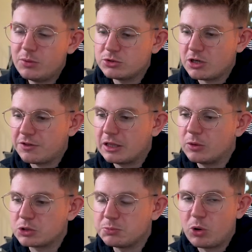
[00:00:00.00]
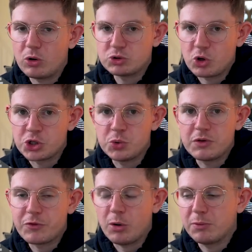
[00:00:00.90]
which I think looks more sort of
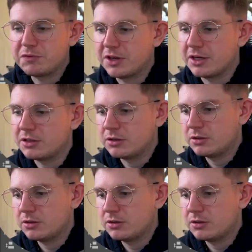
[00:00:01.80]
uniform and fitting.